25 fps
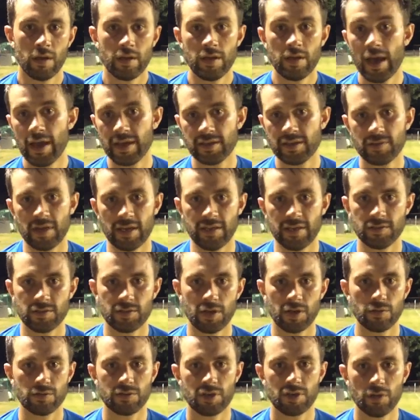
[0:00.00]
Yeah, he,
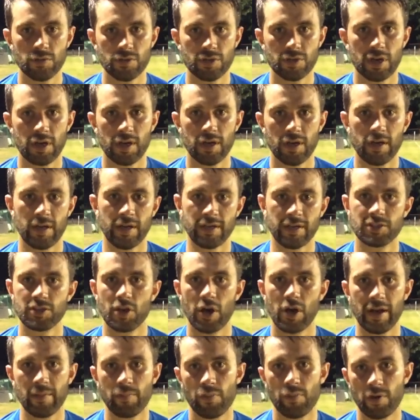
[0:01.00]
Joe, Joe's a, an
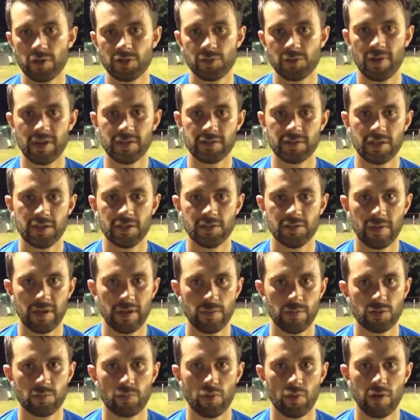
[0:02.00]
exciting prospect, and he
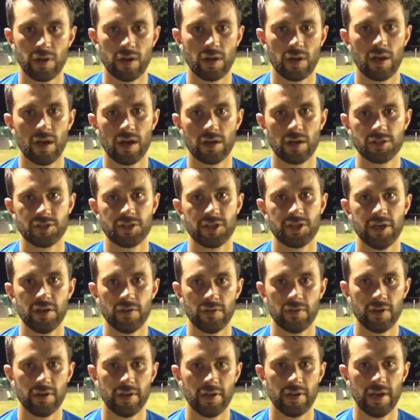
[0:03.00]
was brilliant last
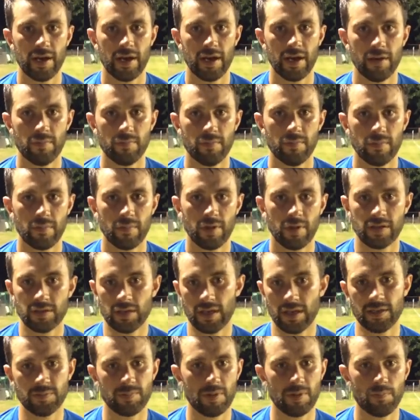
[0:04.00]
year, and um,
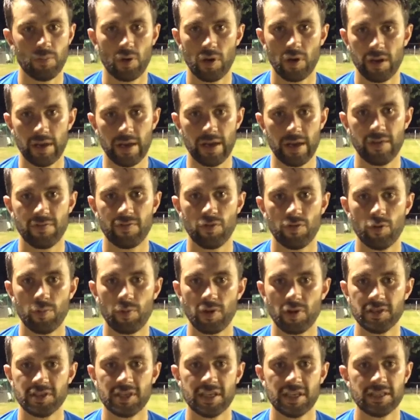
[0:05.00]
he's been brilliant in the four
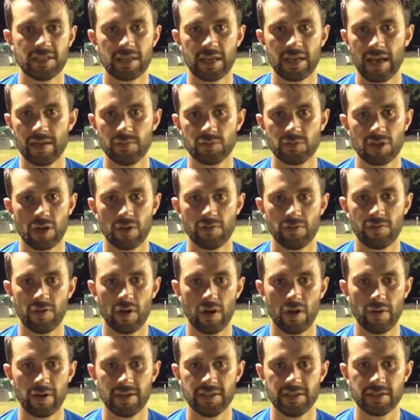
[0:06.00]
pre-season games so
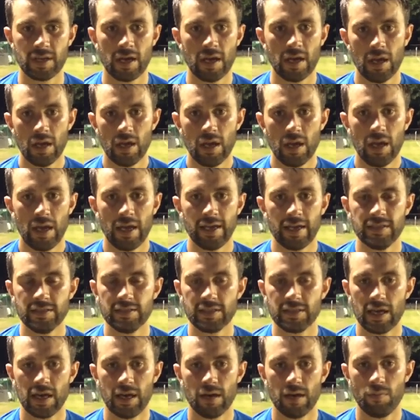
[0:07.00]
far, and he's
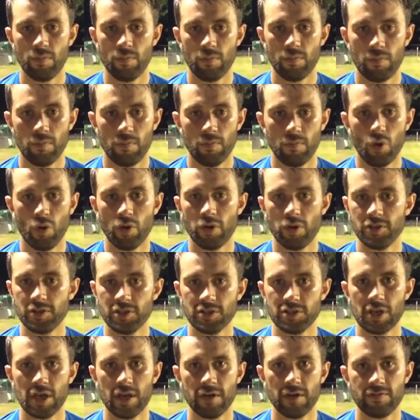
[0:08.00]
he's um, more than
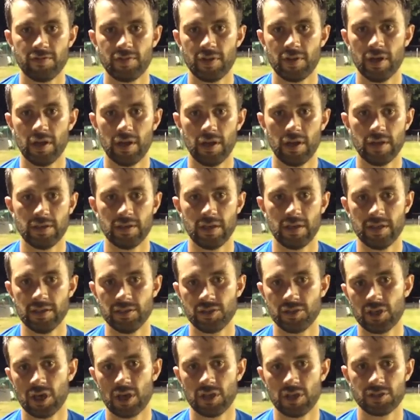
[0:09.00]
deserved uh,
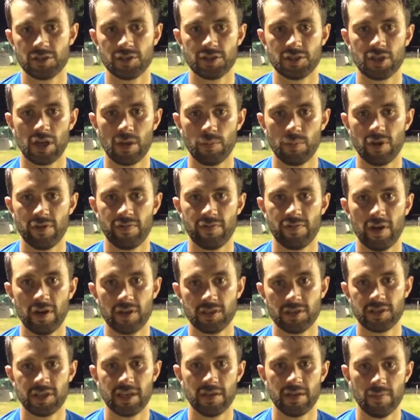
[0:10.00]
his chance to sign with the
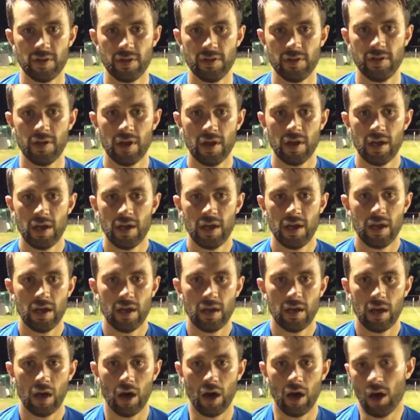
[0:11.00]
first team, and
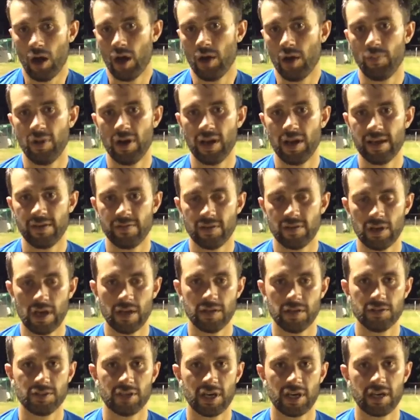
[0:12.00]
I, I believe, and,
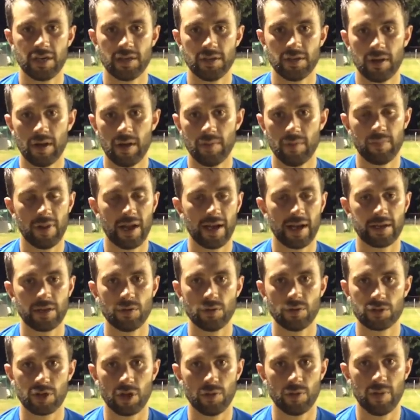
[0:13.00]
and Jay and, and, Blackie
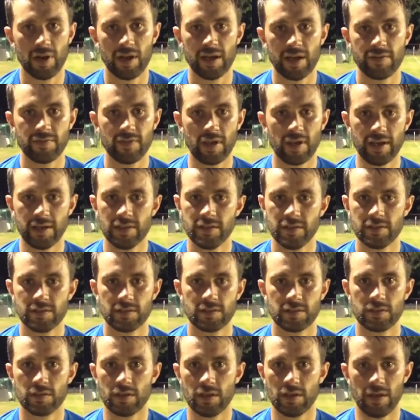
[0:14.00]
also believe that
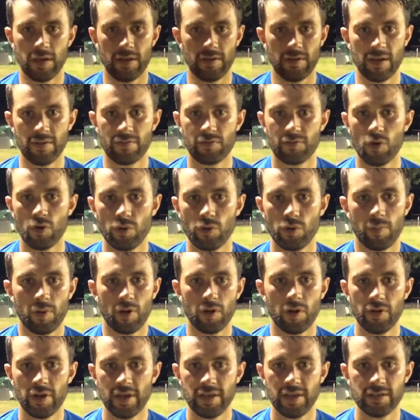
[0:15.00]
he's, if
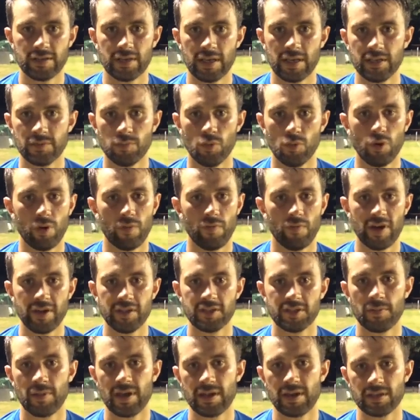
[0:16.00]
upon, he's he's more than ready
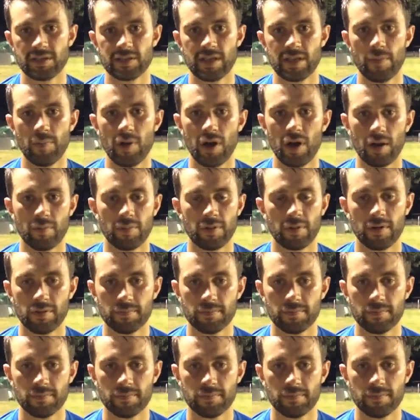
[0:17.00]
to make the step up.